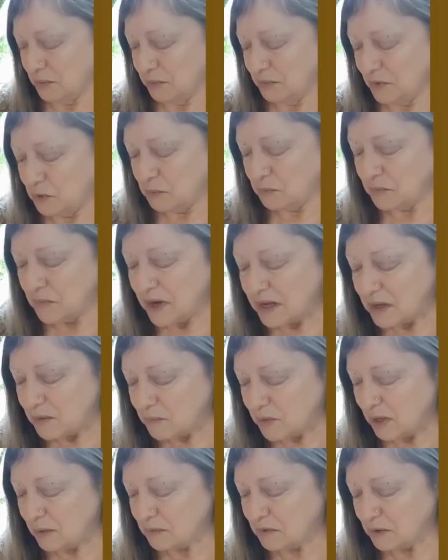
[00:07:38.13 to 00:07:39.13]
You might
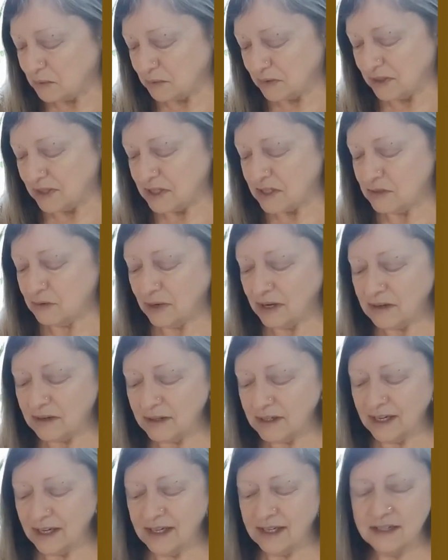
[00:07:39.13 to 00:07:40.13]
be able to really struggle
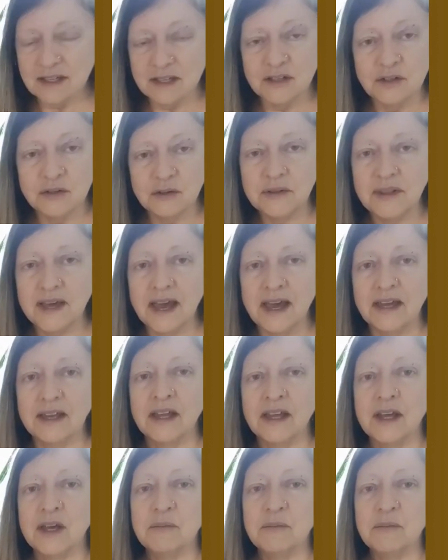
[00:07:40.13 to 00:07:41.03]
and get it to do that,